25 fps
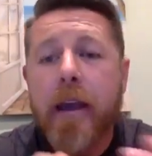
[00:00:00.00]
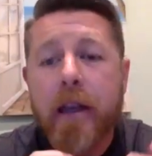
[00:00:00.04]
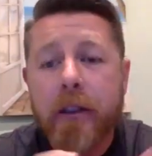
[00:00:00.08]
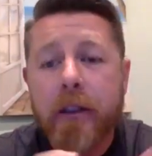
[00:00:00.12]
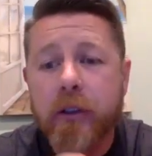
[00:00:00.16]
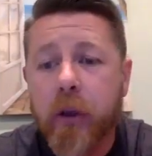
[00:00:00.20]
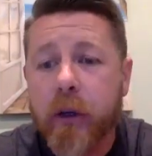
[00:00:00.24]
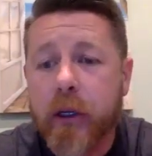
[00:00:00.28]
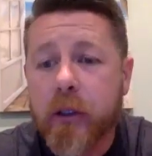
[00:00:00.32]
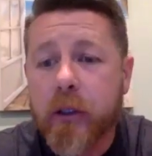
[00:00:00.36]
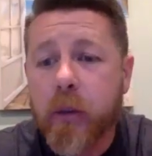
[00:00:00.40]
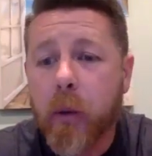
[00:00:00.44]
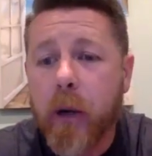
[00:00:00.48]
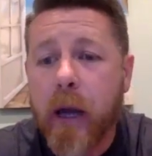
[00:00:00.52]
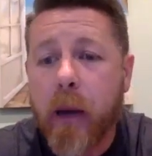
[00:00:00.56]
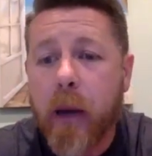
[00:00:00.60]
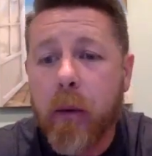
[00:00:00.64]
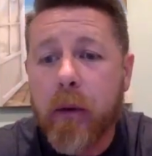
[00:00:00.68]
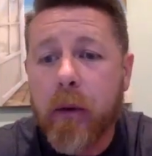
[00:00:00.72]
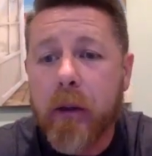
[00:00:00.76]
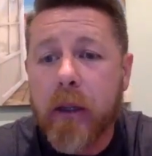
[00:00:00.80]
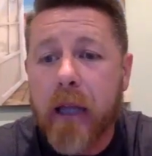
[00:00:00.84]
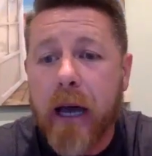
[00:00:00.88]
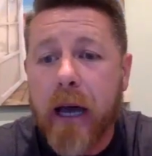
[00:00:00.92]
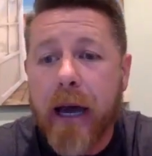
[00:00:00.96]
So here's what I
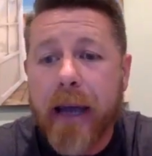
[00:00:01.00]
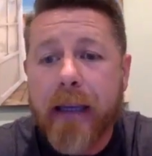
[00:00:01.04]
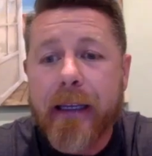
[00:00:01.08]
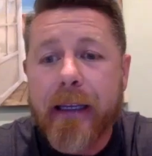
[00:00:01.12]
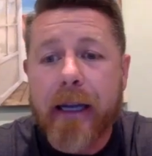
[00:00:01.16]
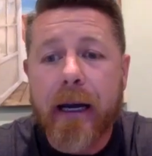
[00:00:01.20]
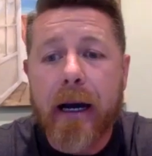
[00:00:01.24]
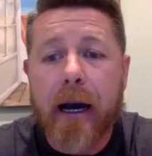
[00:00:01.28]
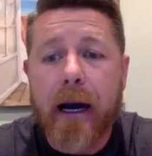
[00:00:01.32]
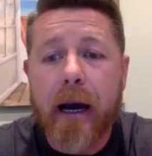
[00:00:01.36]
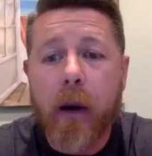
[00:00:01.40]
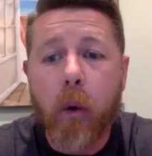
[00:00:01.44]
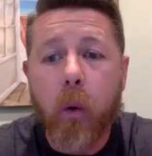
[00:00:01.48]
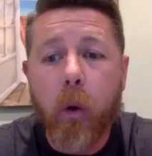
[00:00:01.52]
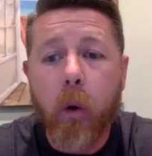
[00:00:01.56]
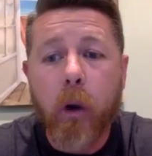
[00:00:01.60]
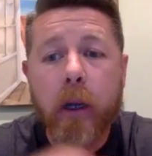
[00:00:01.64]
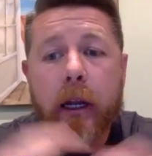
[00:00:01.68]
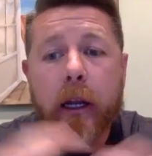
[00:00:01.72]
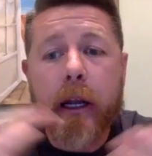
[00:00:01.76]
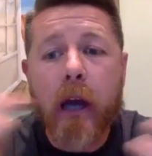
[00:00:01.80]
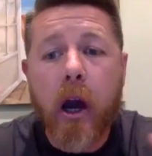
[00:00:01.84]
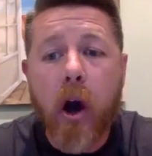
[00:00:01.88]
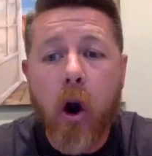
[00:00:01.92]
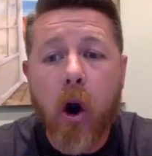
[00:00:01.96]
would like. We're
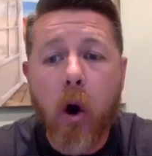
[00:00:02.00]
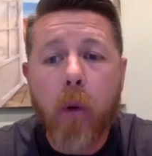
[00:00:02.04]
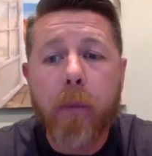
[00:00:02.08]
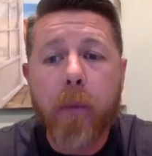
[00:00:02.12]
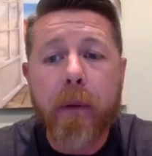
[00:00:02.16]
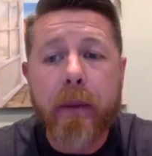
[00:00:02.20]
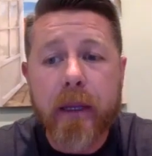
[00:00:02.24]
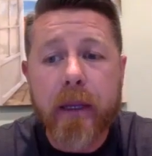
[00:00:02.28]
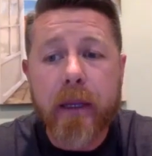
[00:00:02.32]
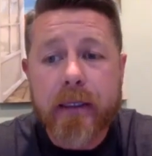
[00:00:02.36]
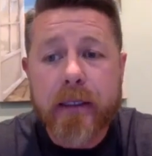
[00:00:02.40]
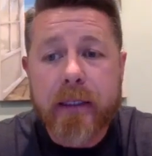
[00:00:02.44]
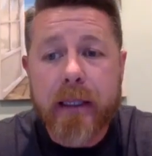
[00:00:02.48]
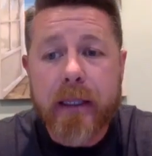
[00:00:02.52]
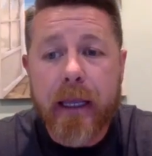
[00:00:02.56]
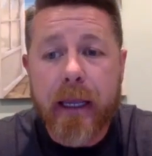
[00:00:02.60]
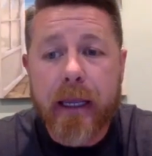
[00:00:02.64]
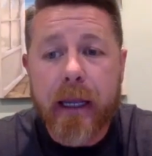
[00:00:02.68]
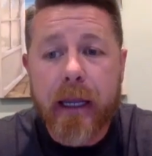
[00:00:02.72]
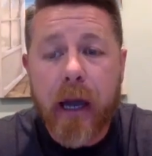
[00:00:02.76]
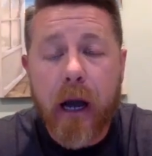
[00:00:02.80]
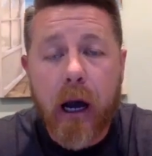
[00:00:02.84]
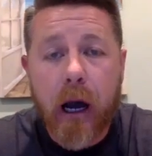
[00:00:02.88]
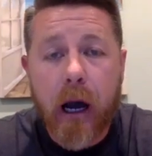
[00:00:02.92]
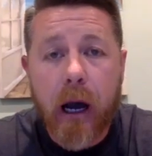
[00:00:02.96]
going to open this
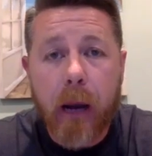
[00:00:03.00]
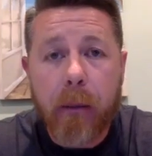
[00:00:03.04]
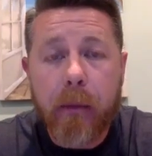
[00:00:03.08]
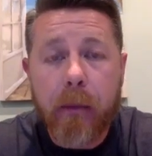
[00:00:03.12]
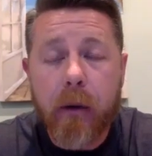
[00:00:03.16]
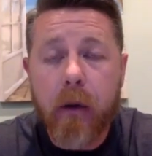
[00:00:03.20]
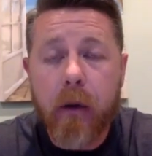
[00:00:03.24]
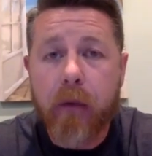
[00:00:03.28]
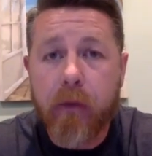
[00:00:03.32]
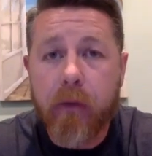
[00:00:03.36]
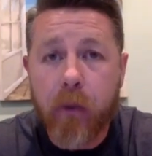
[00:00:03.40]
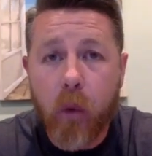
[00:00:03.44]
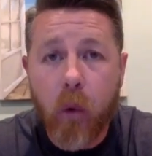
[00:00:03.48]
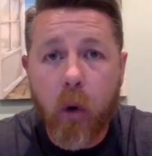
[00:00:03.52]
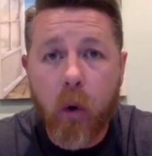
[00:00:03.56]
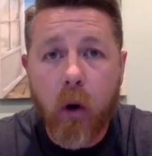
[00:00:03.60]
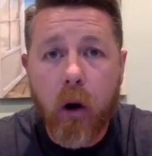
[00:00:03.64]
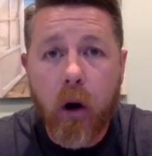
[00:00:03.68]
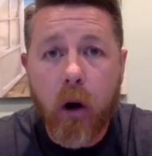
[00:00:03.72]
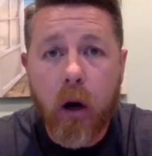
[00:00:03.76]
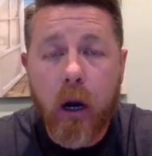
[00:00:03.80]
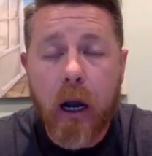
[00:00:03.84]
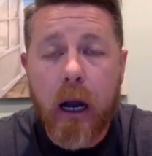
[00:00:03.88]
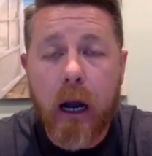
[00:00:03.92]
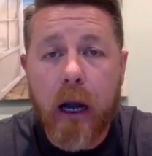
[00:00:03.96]
thing up
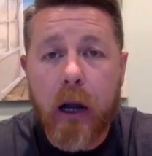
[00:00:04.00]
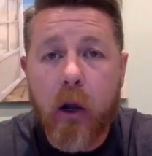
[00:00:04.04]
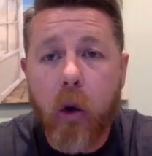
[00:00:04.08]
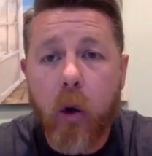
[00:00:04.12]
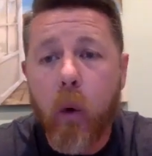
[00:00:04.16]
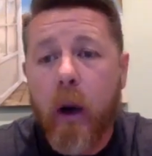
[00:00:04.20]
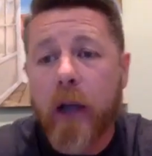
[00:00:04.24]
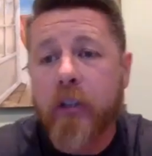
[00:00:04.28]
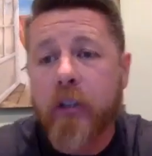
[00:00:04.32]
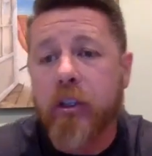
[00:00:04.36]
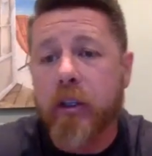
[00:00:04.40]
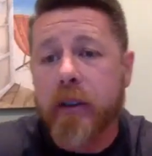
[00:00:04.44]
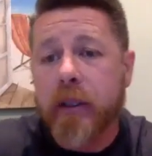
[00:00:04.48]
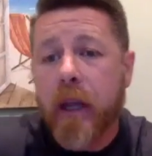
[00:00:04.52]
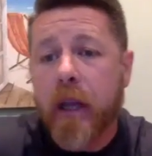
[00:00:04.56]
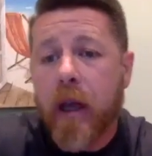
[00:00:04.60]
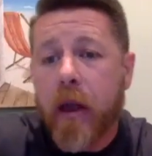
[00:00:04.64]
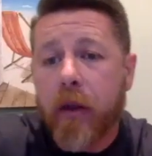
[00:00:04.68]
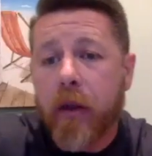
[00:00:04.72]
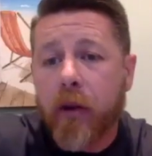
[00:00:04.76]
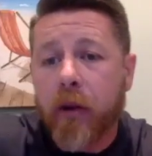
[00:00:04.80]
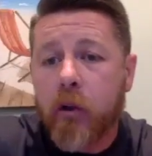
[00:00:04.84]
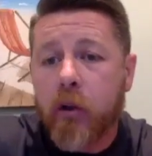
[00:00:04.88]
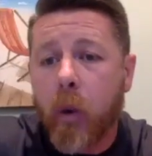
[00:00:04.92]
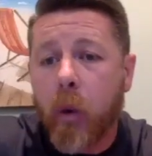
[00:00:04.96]
for questions.
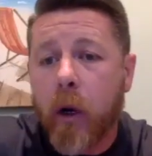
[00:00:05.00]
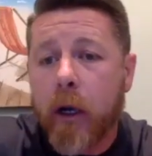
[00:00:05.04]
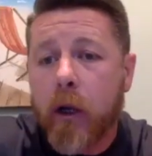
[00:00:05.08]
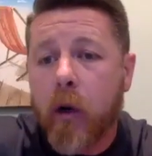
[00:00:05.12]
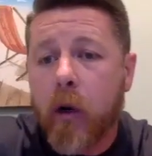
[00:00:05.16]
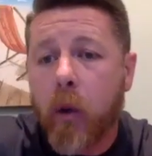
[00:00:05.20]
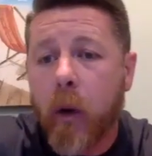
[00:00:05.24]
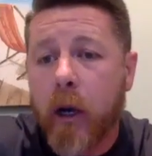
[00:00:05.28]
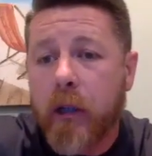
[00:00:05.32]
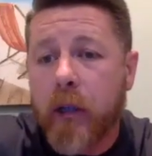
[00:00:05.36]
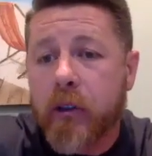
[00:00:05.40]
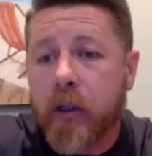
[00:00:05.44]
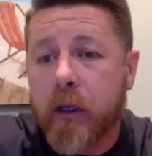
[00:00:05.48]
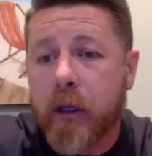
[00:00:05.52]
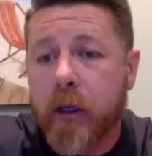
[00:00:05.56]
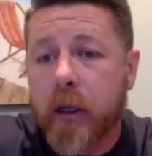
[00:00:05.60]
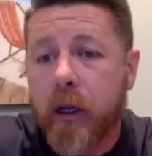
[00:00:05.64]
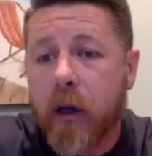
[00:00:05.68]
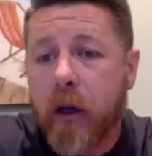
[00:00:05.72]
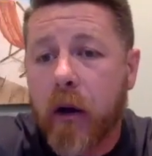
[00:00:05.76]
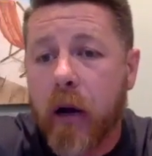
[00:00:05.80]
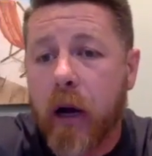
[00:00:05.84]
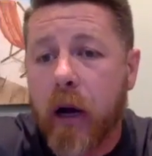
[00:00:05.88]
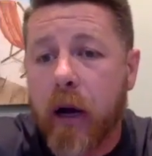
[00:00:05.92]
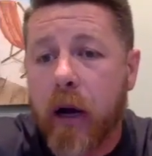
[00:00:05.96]
There's one question
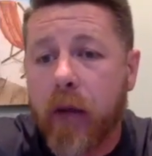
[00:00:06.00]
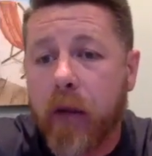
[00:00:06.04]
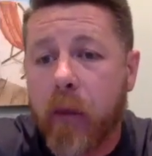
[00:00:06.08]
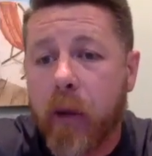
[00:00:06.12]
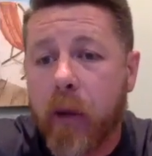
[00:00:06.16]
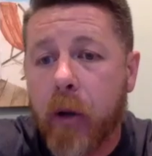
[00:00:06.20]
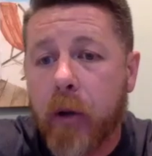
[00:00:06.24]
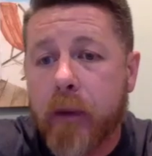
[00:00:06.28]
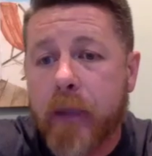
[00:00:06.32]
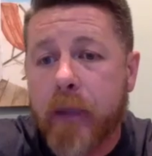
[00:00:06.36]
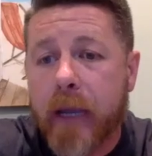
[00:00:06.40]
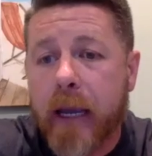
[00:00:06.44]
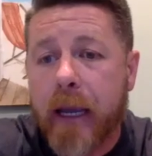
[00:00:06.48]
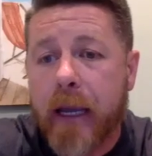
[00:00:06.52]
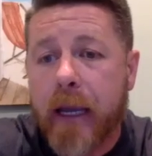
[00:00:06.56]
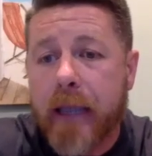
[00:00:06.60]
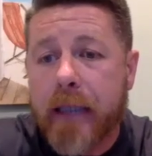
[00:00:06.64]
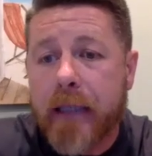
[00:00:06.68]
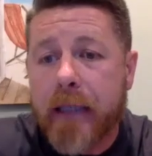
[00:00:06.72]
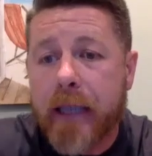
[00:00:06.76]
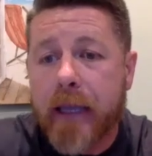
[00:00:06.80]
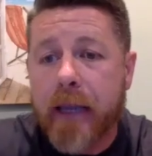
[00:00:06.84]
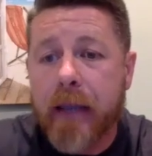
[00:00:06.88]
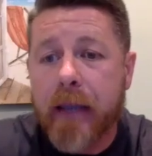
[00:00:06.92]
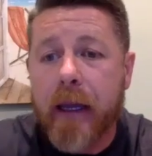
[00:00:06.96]
here from Jose
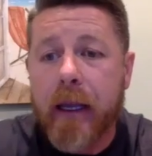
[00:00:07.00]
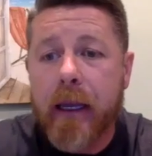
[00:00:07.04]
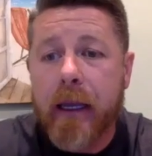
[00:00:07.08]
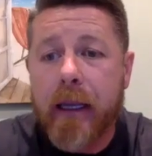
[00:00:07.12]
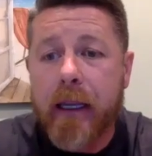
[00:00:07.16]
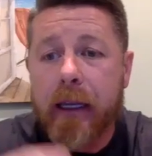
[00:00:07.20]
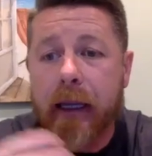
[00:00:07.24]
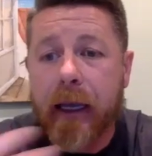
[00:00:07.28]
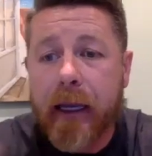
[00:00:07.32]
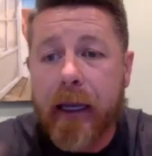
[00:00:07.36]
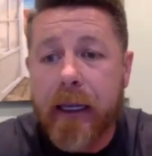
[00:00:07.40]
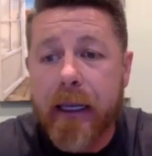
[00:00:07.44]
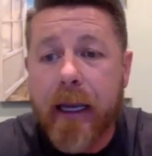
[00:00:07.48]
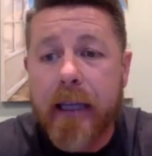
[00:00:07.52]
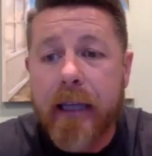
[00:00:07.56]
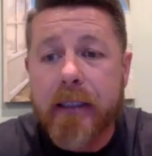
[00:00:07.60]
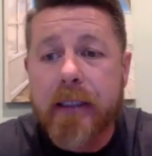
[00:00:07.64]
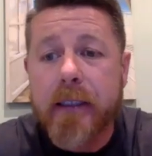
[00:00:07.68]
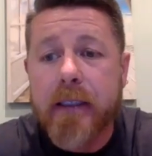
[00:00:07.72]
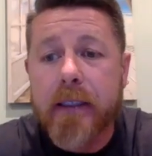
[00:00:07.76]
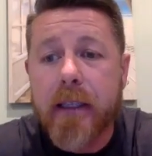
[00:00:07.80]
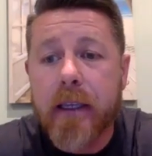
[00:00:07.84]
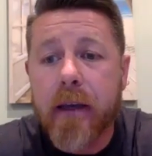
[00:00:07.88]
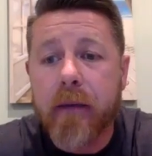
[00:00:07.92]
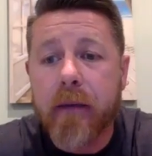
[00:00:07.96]
saying that he
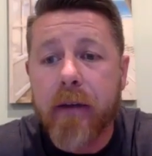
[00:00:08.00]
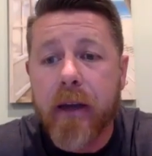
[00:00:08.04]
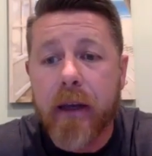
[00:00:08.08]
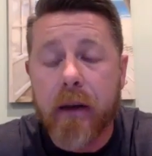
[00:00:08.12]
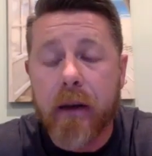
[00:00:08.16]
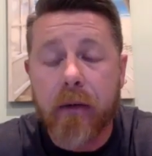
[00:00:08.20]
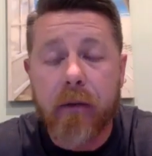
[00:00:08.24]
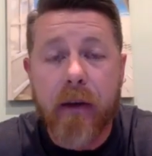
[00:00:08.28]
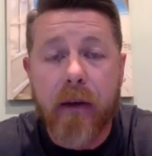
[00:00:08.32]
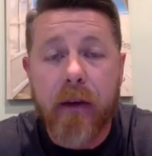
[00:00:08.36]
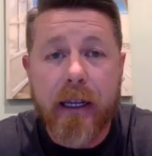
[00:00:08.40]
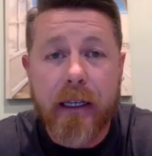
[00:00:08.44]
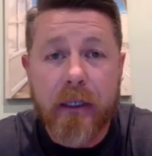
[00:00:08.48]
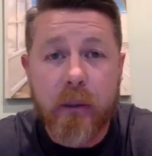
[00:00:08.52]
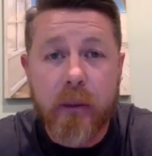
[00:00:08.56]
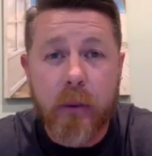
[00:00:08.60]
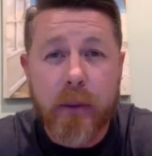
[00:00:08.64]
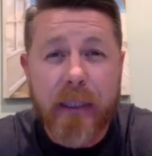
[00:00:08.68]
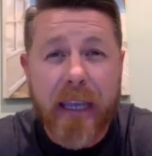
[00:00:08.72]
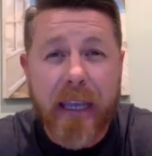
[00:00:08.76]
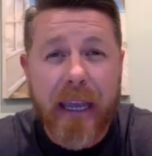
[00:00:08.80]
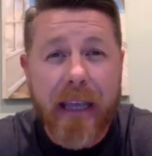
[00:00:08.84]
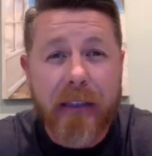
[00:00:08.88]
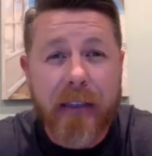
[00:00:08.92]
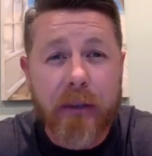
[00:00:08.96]
guesses the event in Vegas
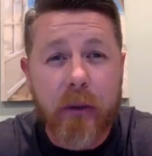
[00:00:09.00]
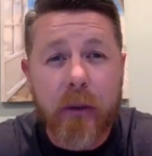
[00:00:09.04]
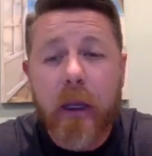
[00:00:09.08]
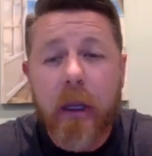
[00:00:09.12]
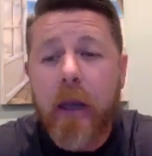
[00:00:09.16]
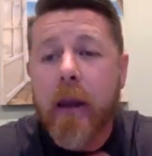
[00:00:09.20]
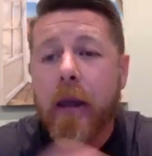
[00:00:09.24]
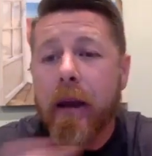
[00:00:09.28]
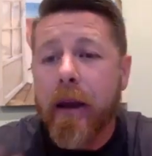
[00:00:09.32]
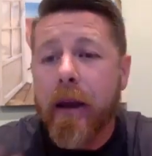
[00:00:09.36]
was canceled.